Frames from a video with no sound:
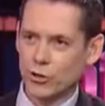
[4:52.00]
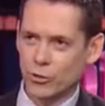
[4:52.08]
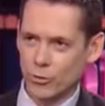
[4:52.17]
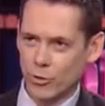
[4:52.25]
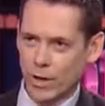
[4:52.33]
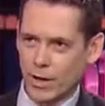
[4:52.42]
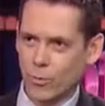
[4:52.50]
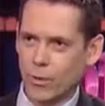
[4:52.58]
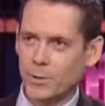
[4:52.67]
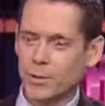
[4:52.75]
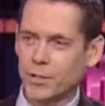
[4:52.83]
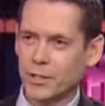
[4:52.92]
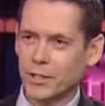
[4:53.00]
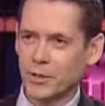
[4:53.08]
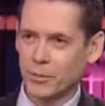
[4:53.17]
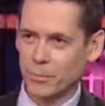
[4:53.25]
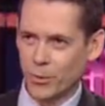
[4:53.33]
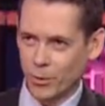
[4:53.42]
to one
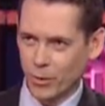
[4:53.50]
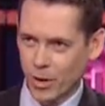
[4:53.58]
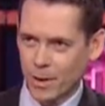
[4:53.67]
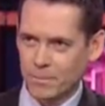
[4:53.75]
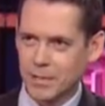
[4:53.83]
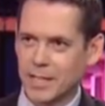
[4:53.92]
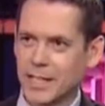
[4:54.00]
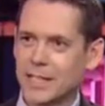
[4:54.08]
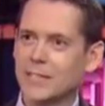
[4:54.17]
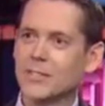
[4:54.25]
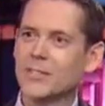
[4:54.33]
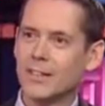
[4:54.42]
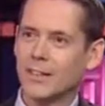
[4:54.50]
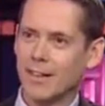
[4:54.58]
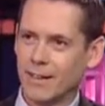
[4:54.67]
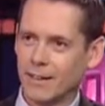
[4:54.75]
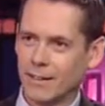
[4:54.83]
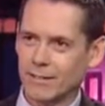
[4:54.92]
particular program, Teens,
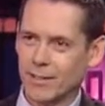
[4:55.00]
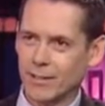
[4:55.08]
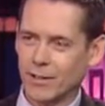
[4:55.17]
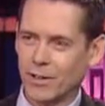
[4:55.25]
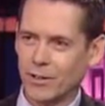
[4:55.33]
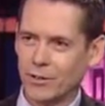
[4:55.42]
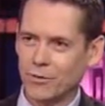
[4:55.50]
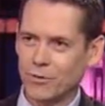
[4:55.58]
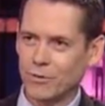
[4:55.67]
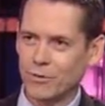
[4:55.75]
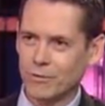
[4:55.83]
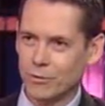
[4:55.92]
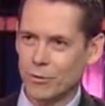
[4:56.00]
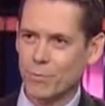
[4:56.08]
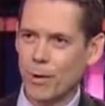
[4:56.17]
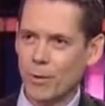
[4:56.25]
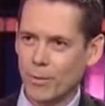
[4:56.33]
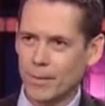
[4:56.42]
a youth group
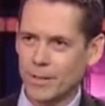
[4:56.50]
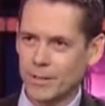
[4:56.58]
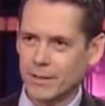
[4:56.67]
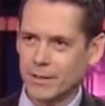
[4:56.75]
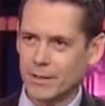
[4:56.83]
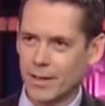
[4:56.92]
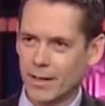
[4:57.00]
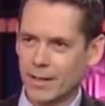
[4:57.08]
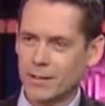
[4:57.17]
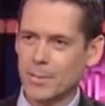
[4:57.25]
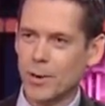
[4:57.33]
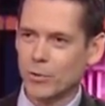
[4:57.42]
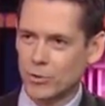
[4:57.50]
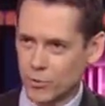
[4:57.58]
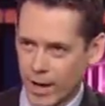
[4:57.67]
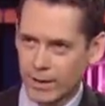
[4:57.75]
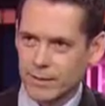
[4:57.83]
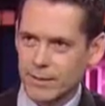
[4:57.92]
home that is about to
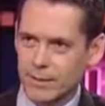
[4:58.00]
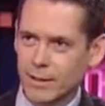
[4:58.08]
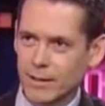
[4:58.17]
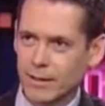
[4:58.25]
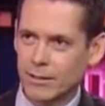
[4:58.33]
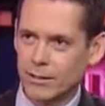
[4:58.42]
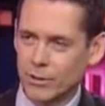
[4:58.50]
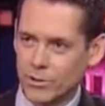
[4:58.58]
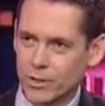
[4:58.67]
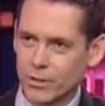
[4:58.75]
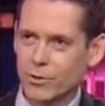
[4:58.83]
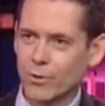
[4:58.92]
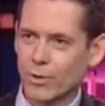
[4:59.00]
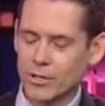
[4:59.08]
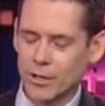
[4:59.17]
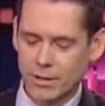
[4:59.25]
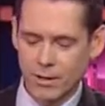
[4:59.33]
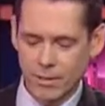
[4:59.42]
end, close its doors
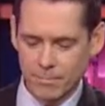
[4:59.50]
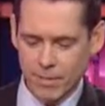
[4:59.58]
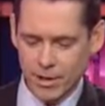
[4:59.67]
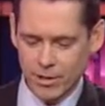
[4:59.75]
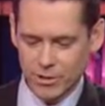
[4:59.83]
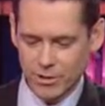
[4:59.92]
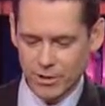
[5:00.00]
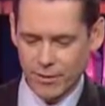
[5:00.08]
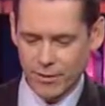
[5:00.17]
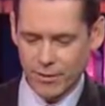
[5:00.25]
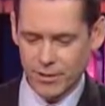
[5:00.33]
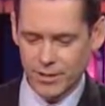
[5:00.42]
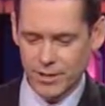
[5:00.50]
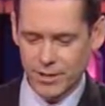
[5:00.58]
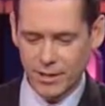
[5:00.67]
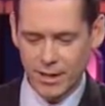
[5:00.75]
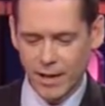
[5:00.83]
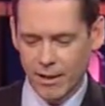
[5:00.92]
on March 31st.
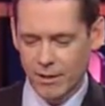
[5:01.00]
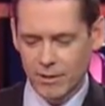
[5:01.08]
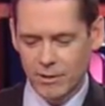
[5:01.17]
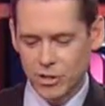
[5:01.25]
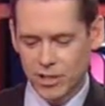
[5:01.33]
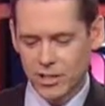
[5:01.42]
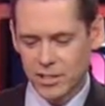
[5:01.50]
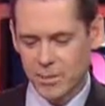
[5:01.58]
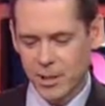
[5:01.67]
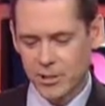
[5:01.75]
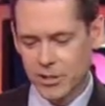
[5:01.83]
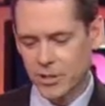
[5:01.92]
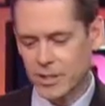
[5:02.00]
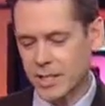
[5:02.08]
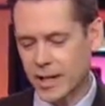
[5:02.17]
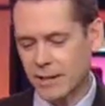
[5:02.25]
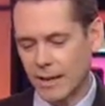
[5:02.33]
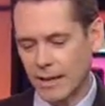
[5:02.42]
The Justice Minister has
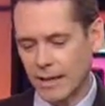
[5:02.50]
said